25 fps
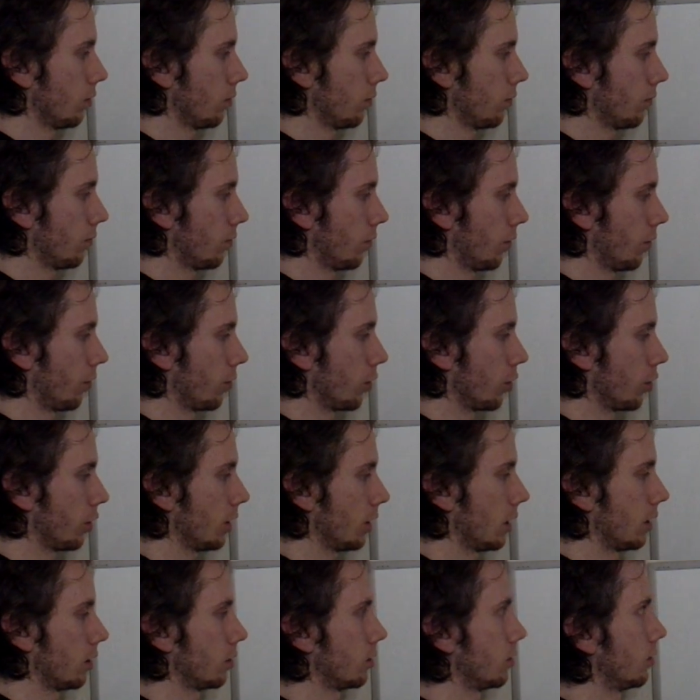third
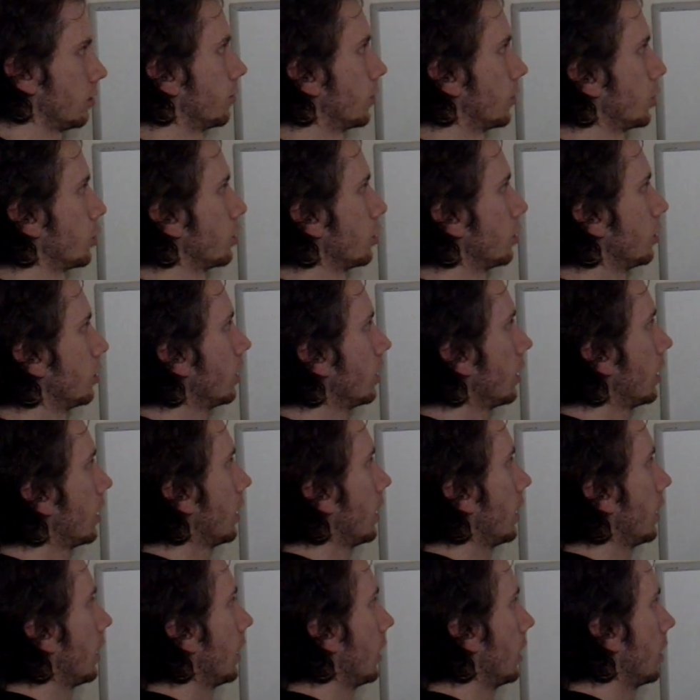cognitive function, and
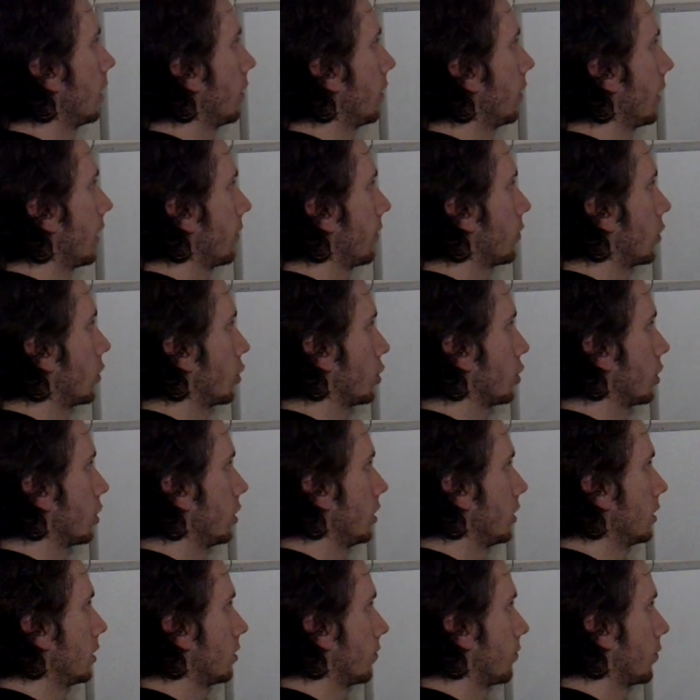that function is the
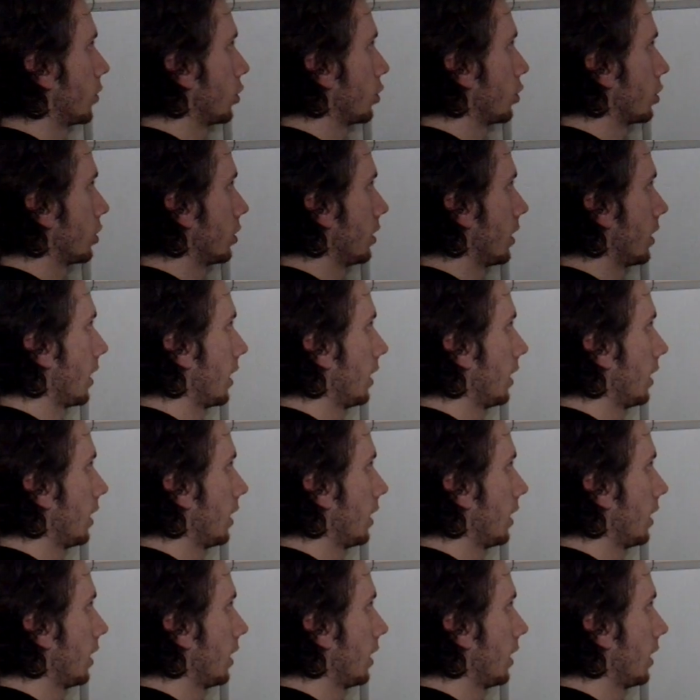function that